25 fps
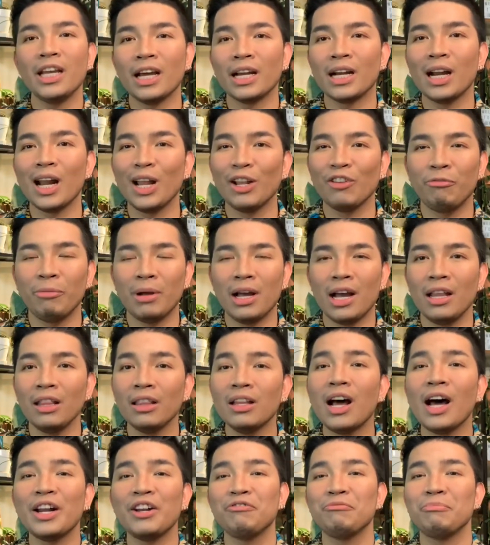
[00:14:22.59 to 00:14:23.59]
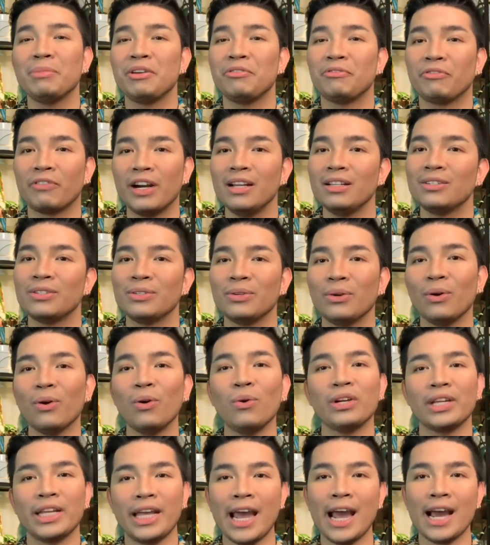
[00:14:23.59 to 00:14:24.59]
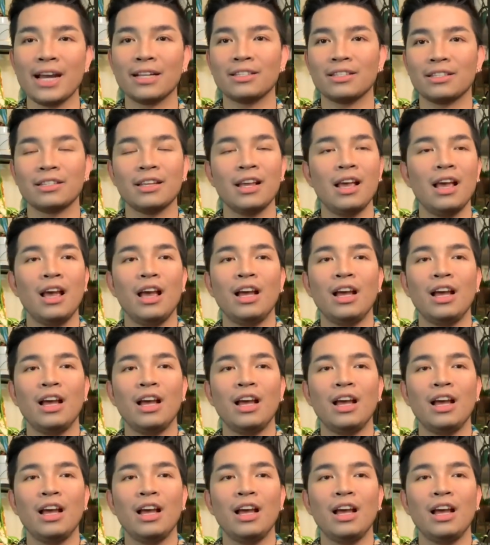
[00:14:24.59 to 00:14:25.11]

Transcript: A lot of my friends who own cats